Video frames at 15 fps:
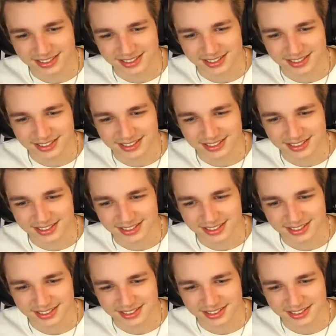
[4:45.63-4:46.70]

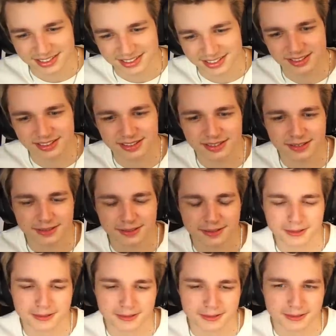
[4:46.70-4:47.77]

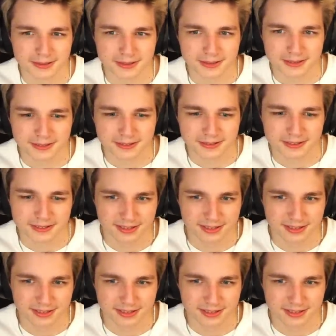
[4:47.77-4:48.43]
Nobody speaks.